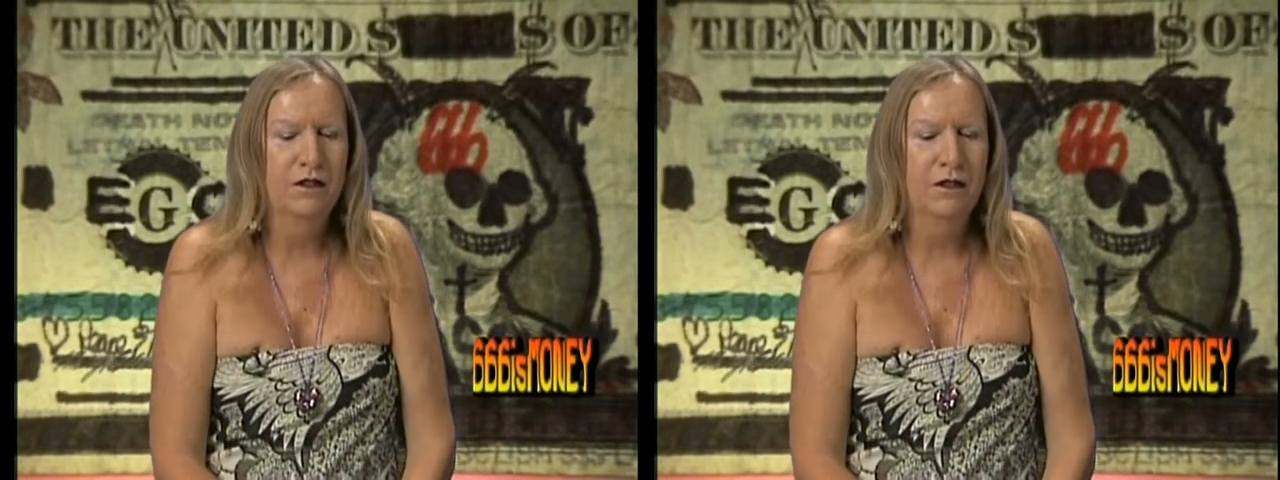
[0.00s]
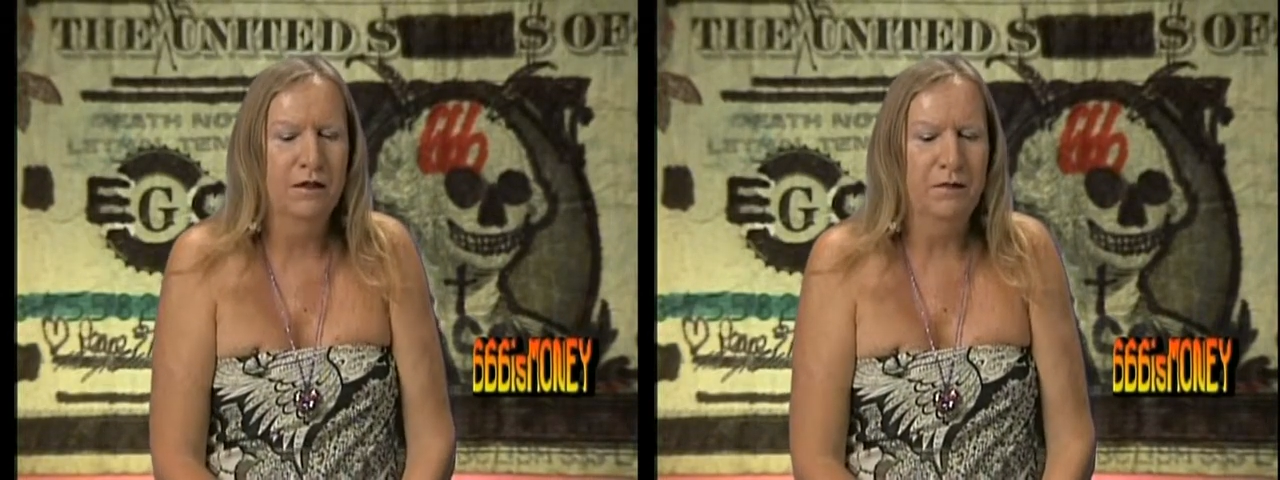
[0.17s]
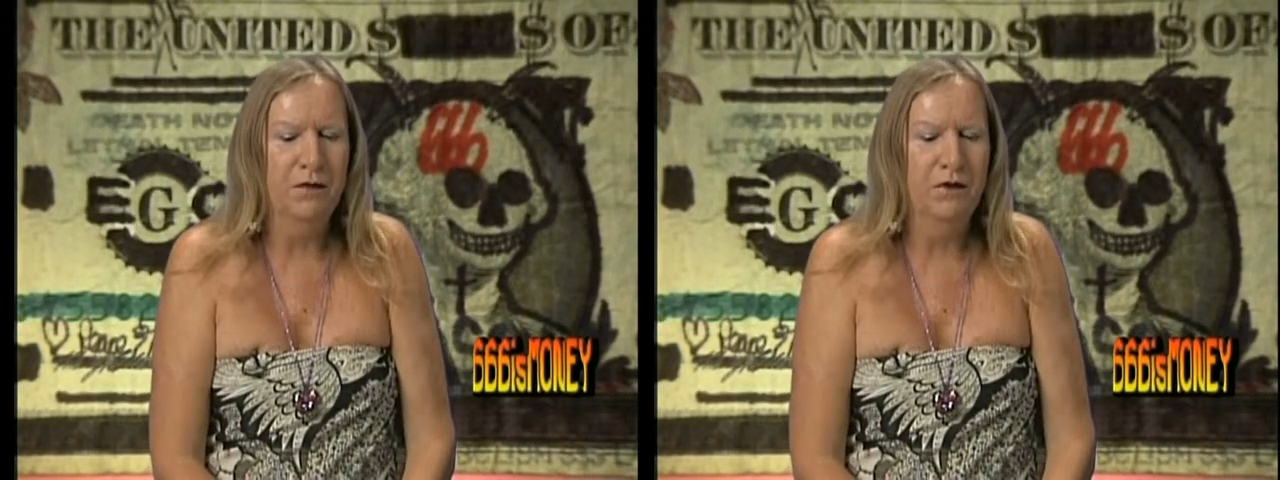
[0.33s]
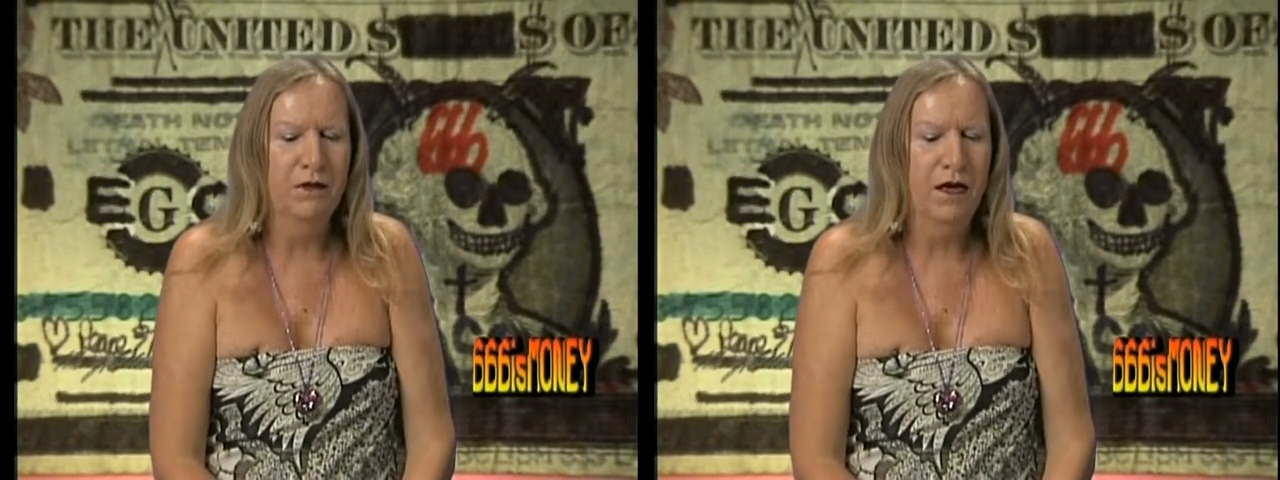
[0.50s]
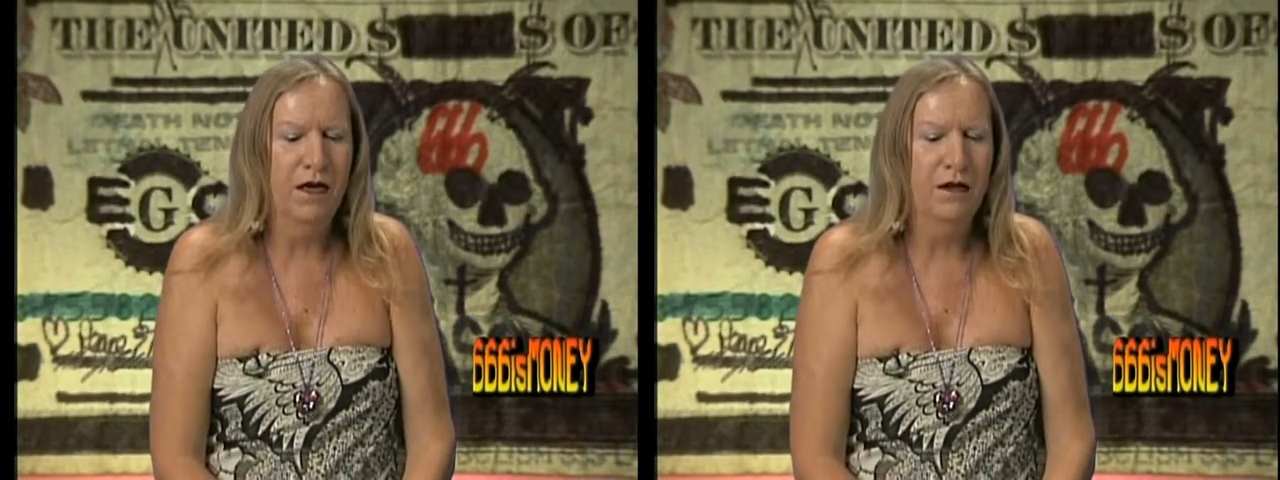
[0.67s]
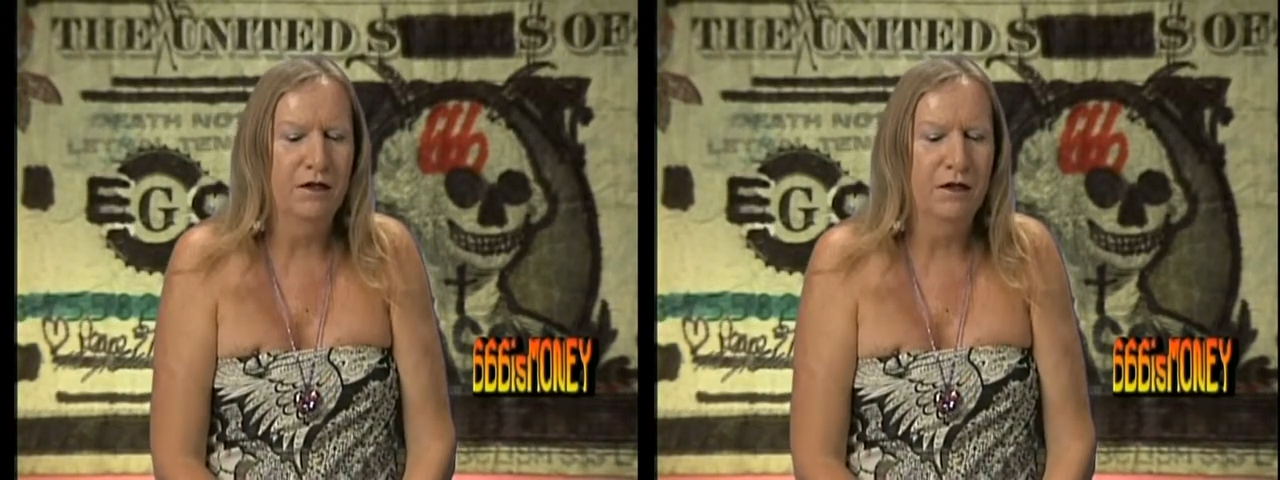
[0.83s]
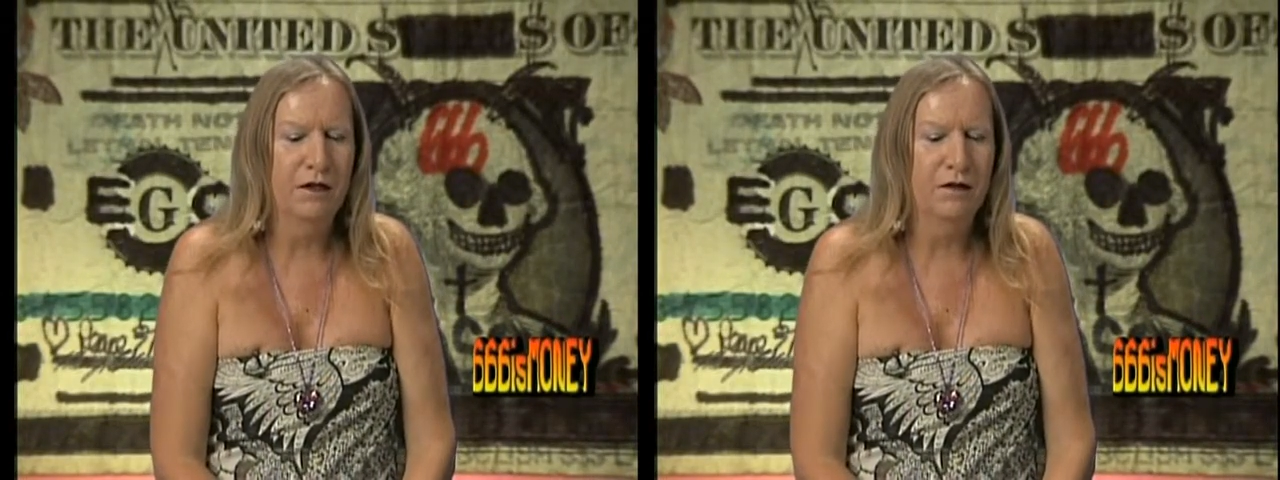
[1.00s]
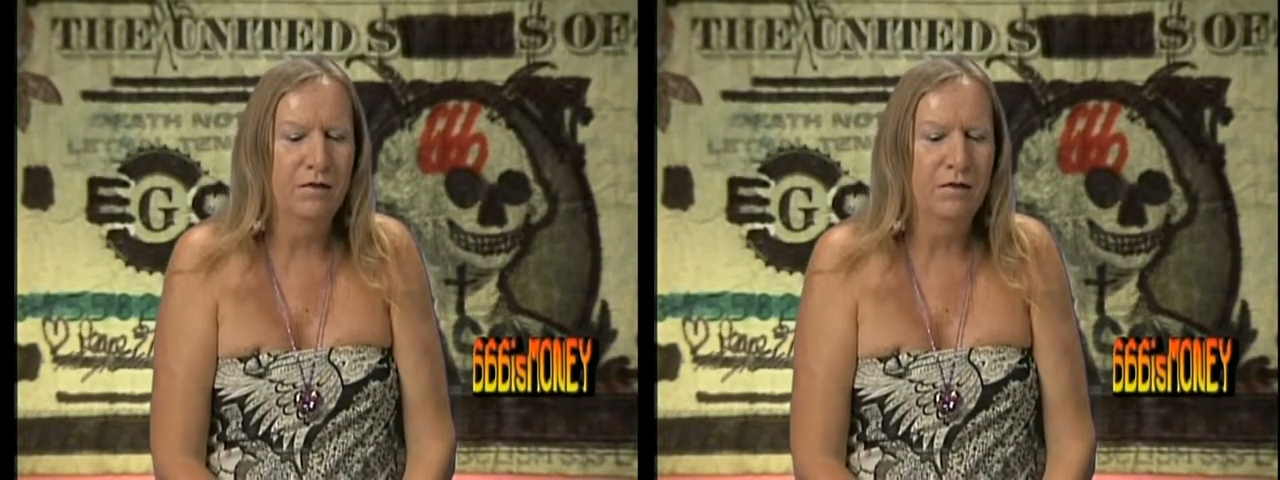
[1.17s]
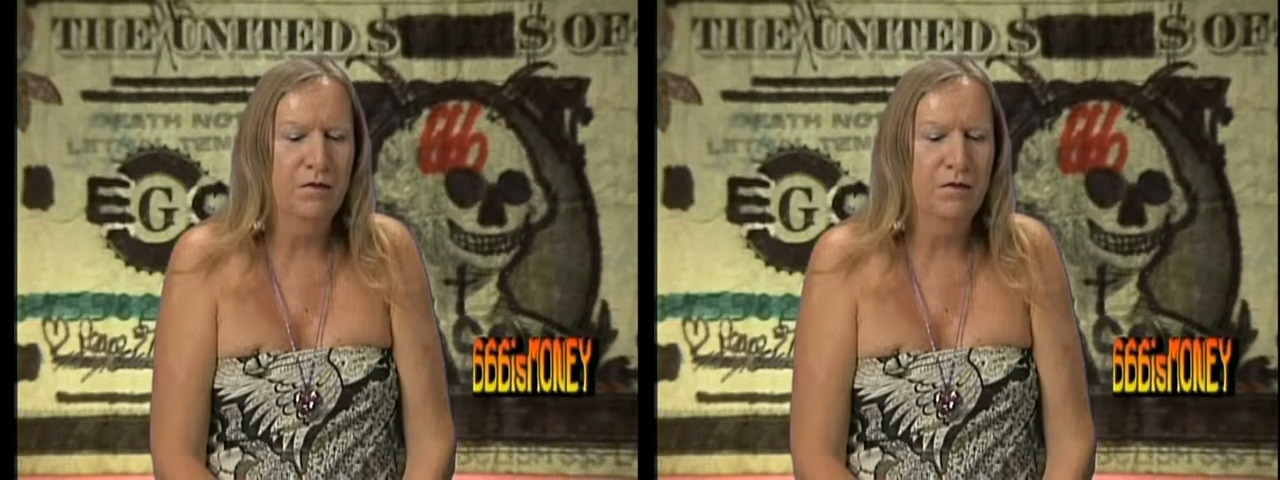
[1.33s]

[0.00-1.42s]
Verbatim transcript: they put on, uh,